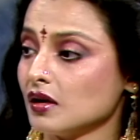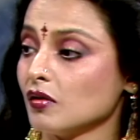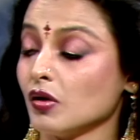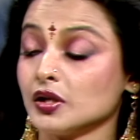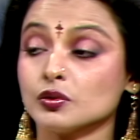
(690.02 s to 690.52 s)

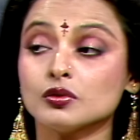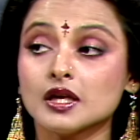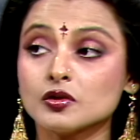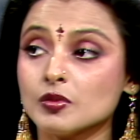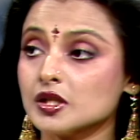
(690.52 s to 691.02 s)
or I don't
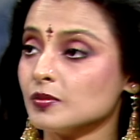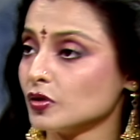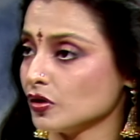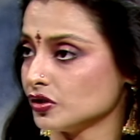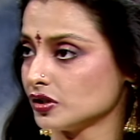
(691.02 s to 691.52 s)
like to make them
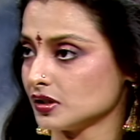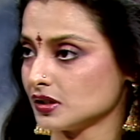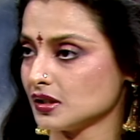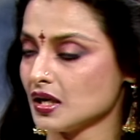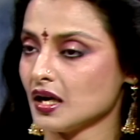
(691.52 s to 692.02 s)

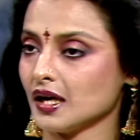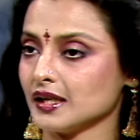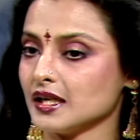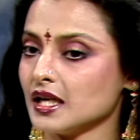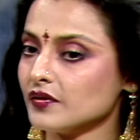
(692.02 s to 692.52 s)
conscious. I
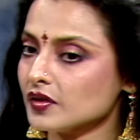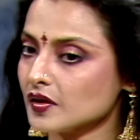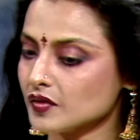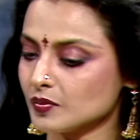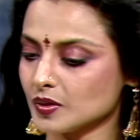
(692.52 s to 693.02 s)
never
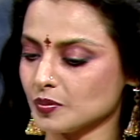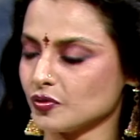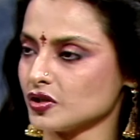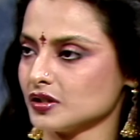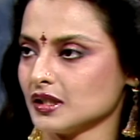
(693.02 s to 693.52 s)
give them the
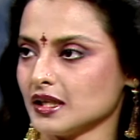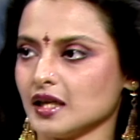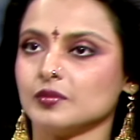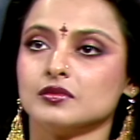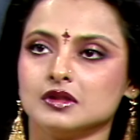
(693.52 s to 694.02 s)
impression that I
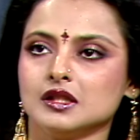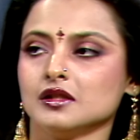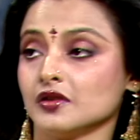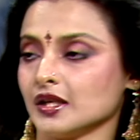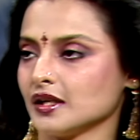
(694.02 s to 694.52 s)
am
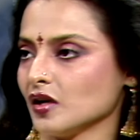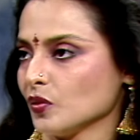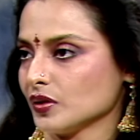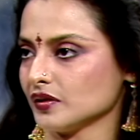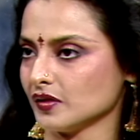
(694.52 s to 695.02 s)
the Rekha
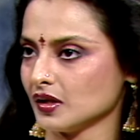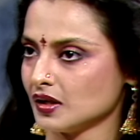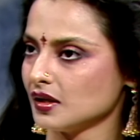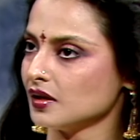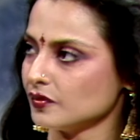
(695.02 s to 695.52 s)
or whatever.
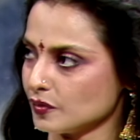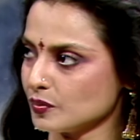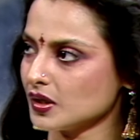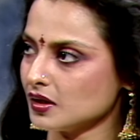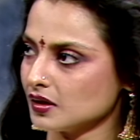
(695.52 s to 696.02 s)
For
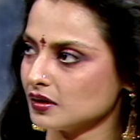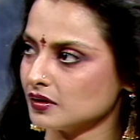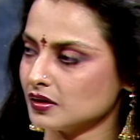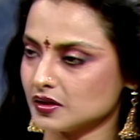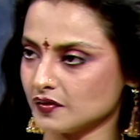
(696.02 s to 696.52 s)
me,
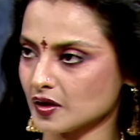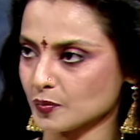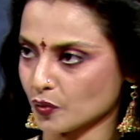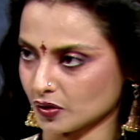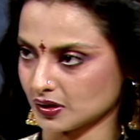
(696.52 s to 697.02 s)
it's very
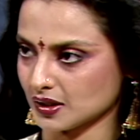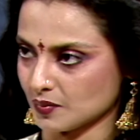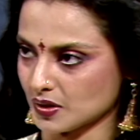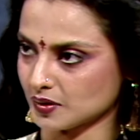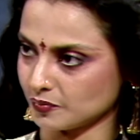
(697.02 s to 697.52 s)
important that I
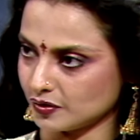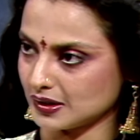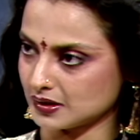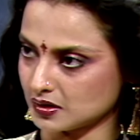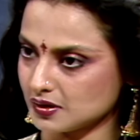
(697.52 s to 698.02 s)
make them feel
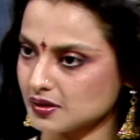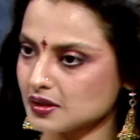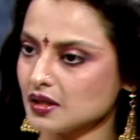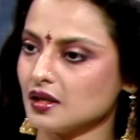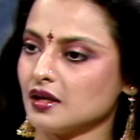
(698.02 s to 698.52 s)
at ease.
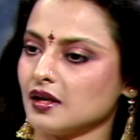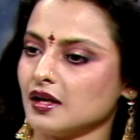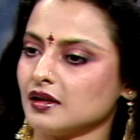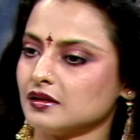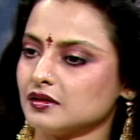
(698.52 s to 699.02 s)

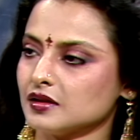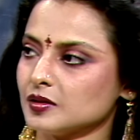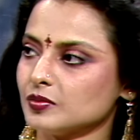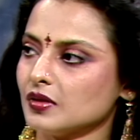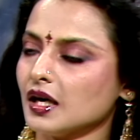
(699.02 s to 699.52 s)

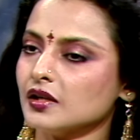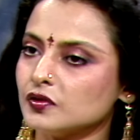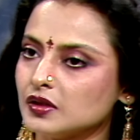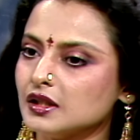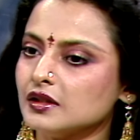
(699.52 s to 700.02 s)
And I
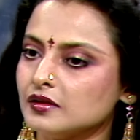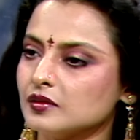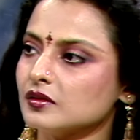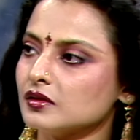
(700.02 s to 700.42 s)
really,